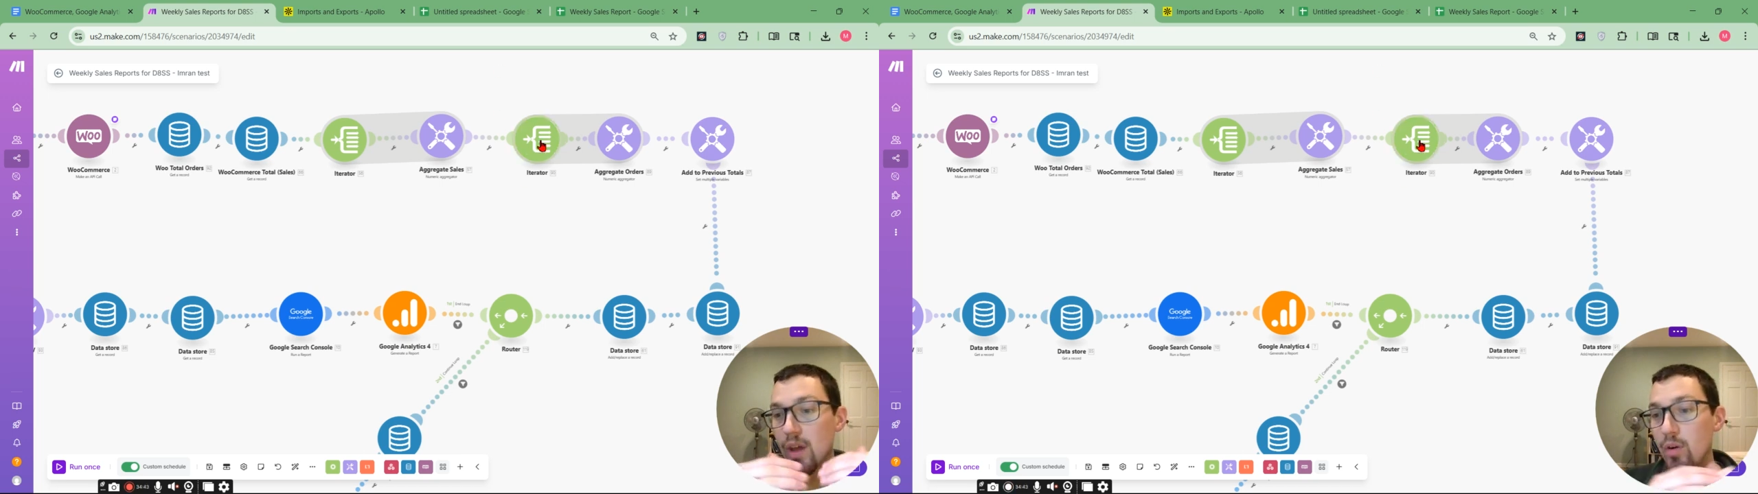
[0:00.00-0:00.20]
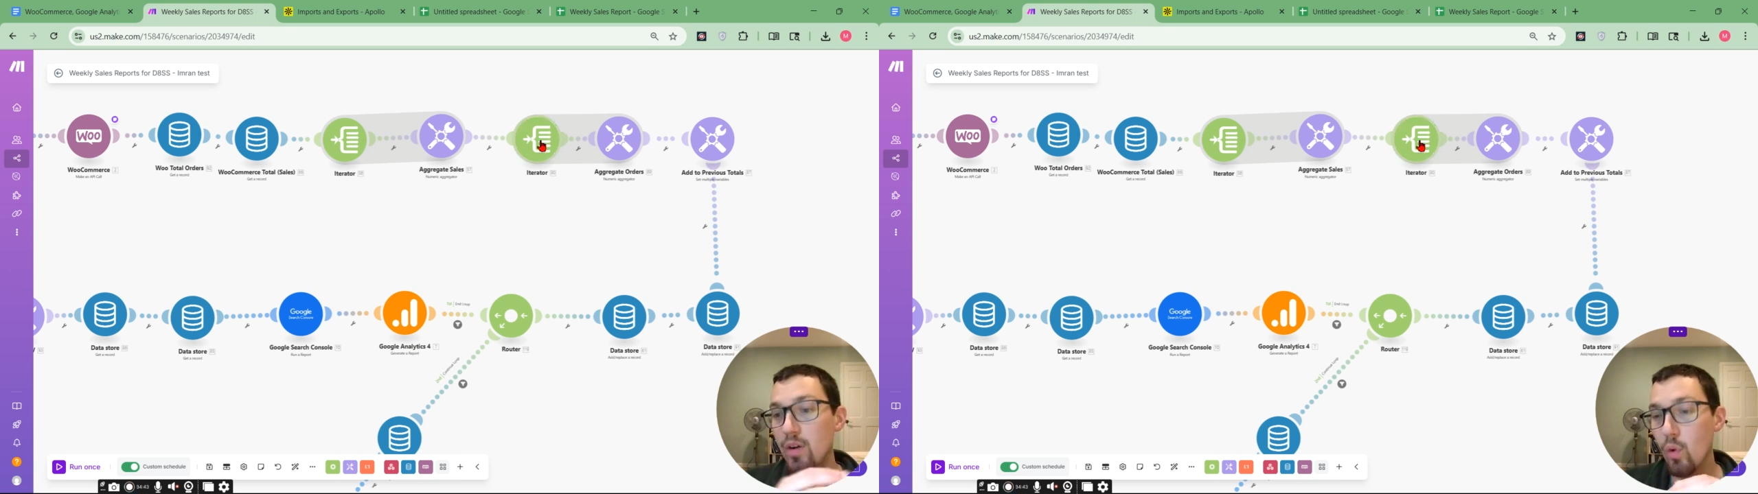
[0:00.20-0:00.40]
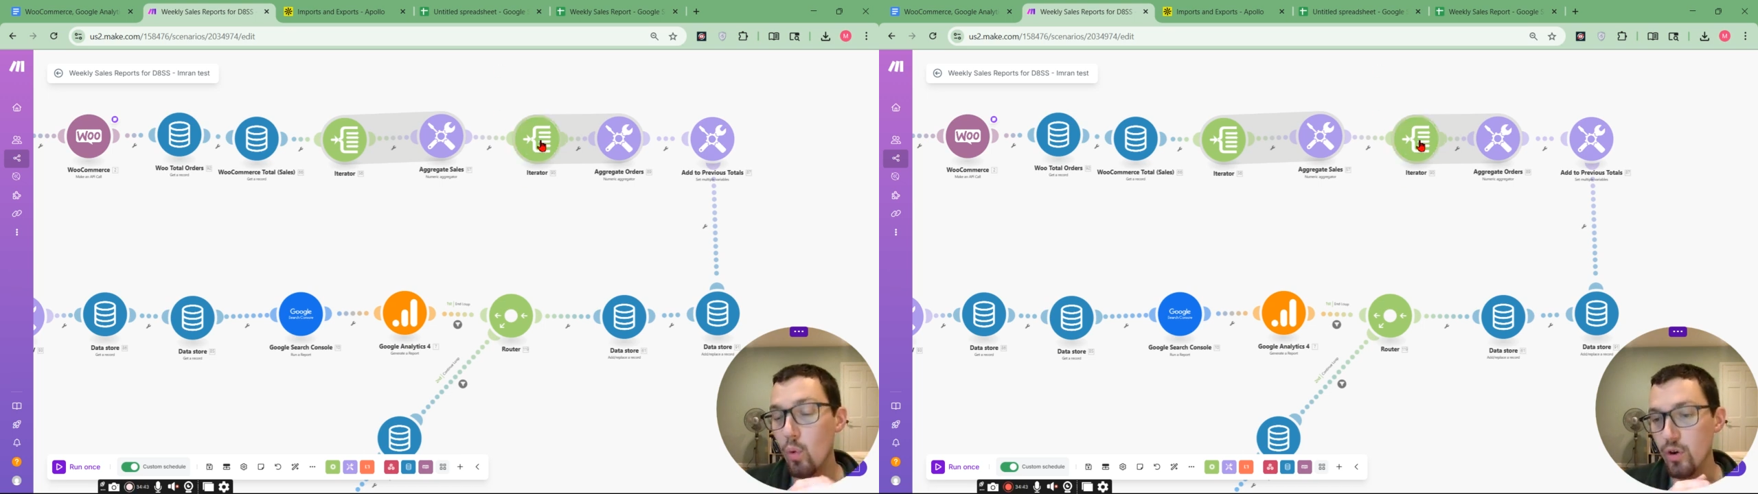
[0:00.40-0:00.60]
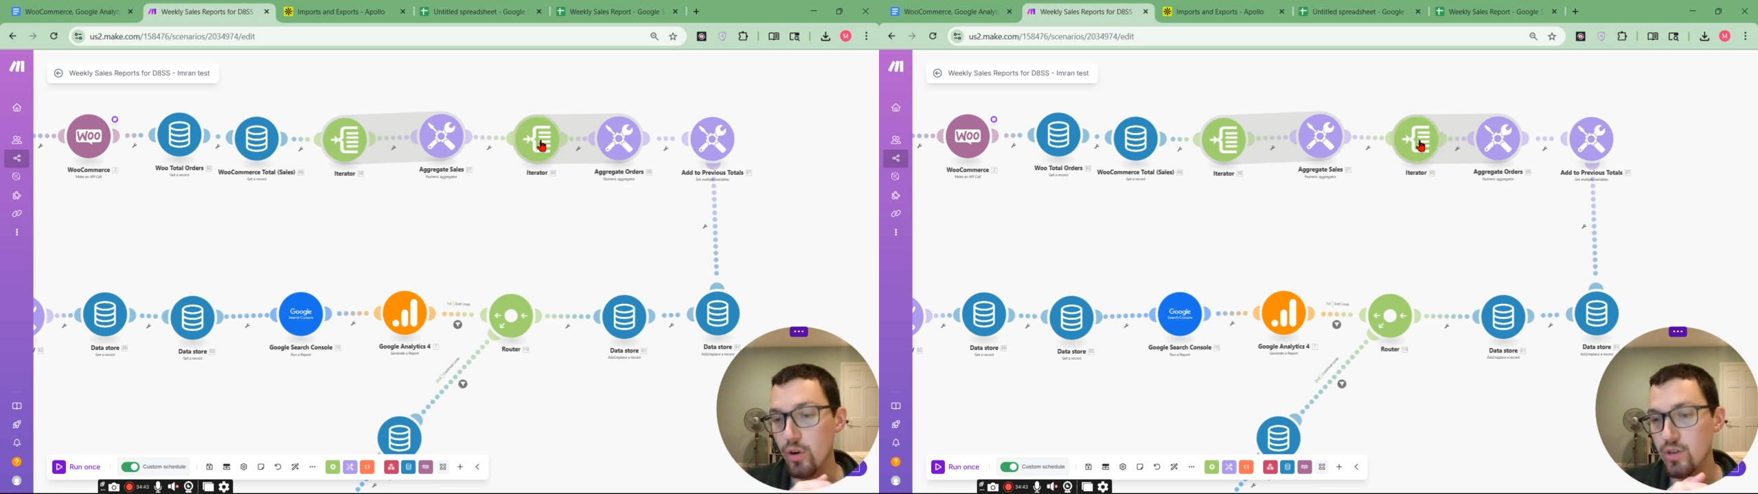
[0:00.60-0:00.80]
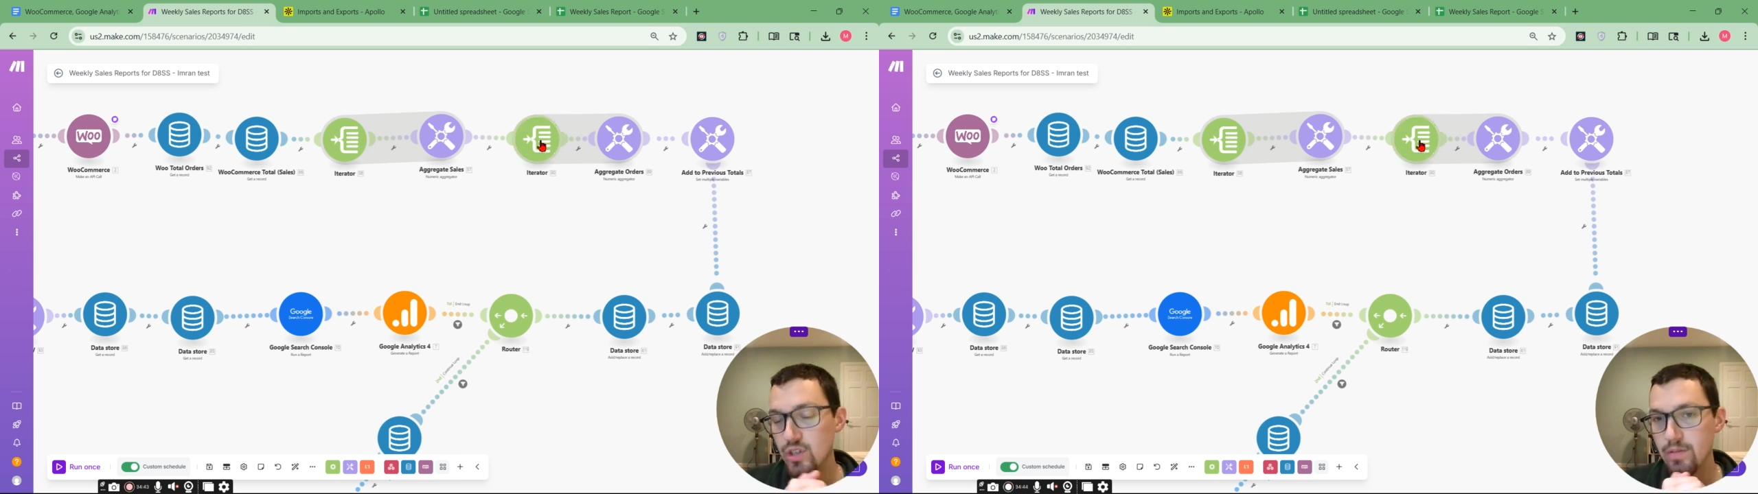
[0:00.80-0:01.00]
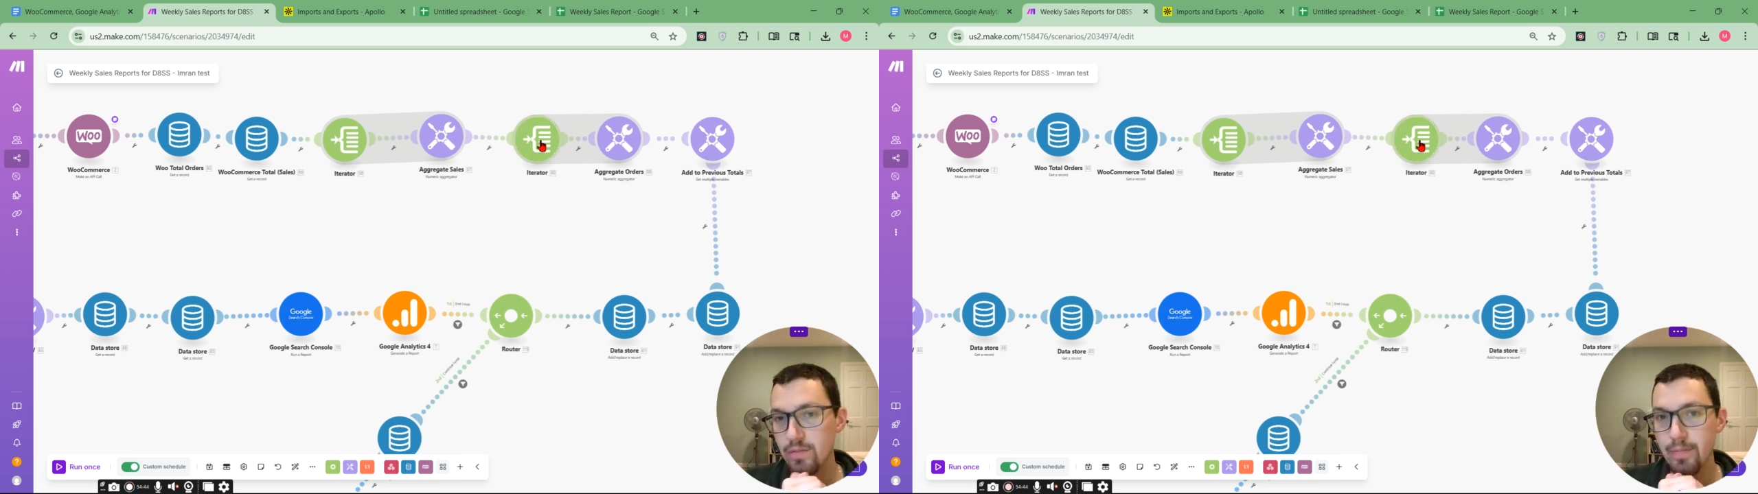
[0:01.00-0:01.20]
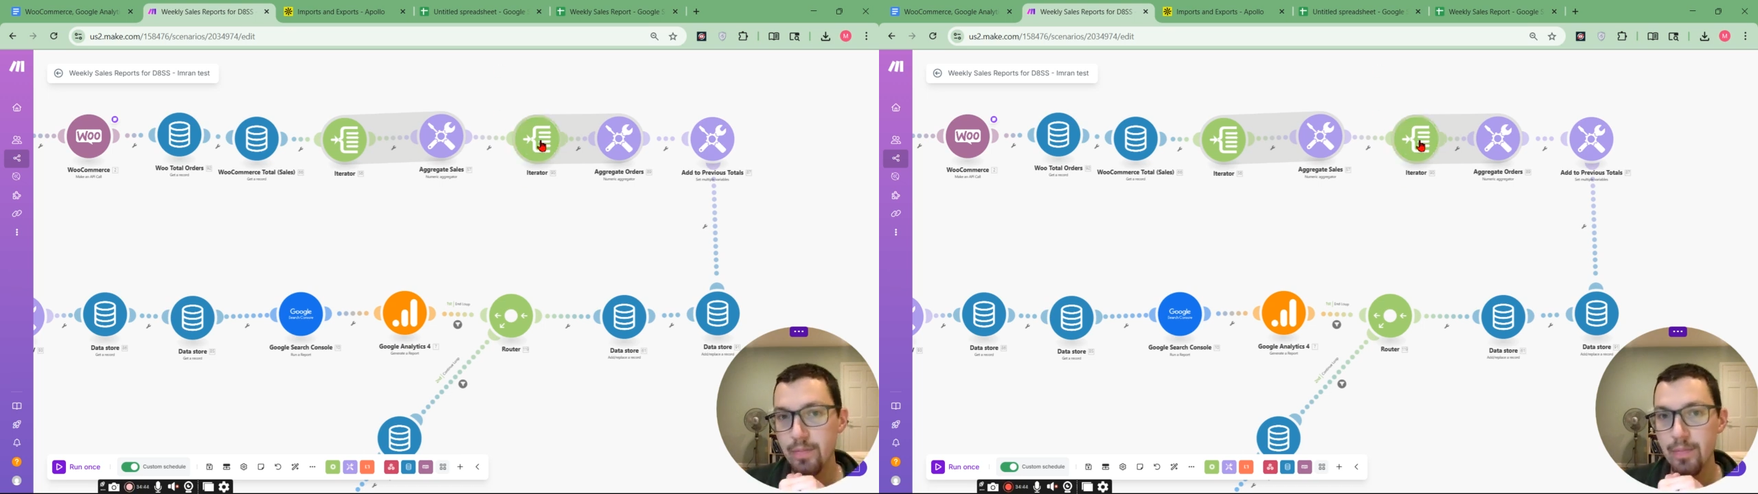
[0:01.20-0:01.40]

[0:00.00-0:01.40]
number of orders.